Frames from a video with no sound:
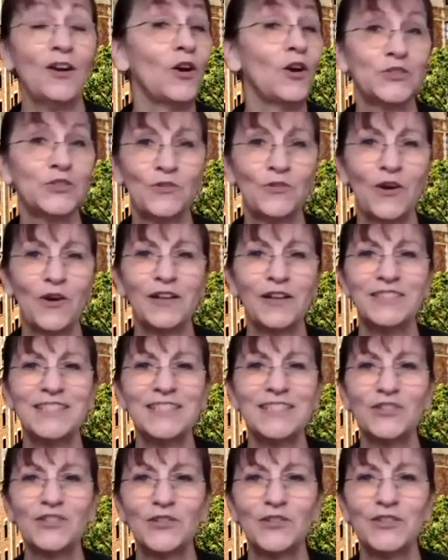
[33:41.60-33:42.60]
also on
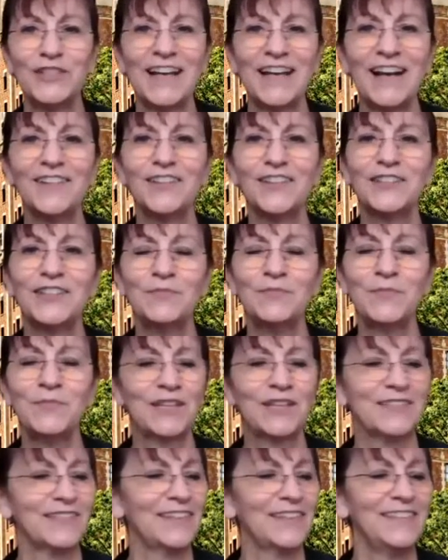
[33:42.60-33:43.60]
decoloniality,
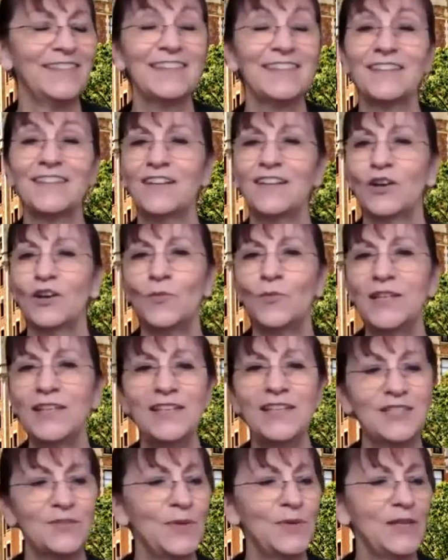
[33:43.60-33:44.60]
because I think we
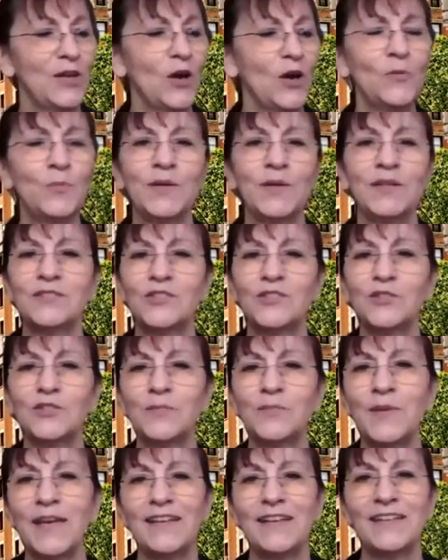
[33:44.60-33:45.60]
need to be open to
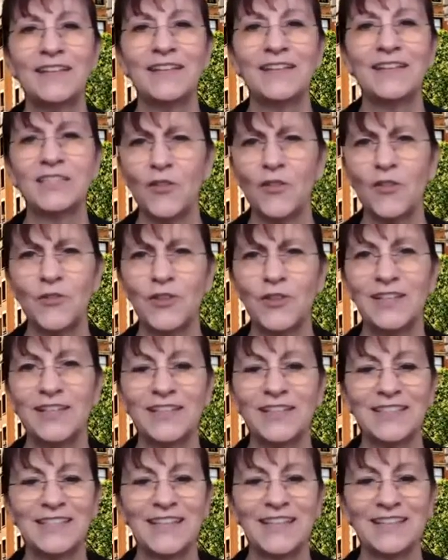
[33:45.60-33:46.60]
debate. It's healthy
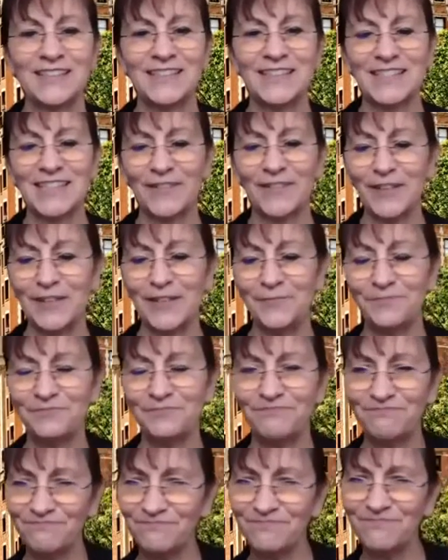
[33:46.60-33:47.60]
and it's necessary.
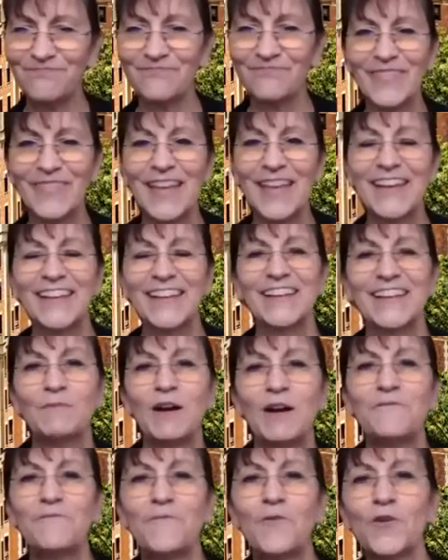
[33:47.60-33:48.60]

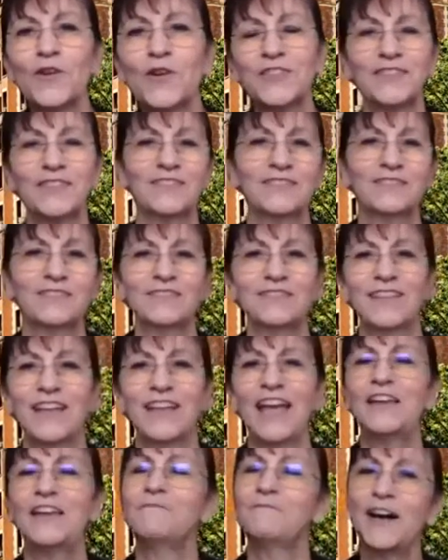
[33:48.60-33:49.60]
My fourth
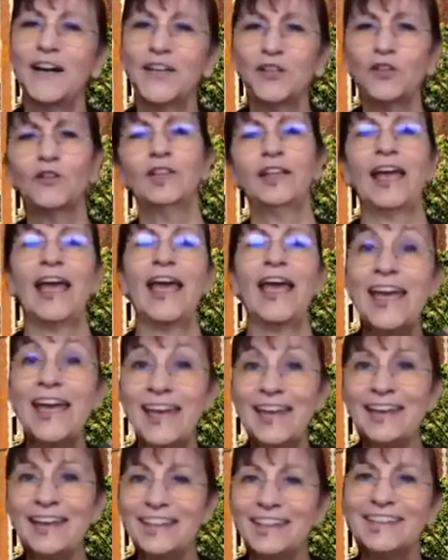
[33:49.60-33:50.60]
and final
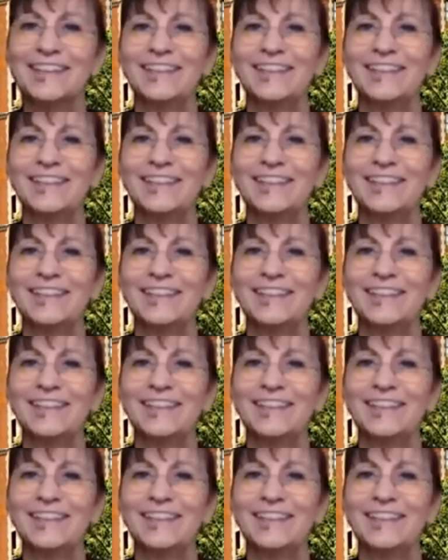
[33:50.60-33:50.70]
A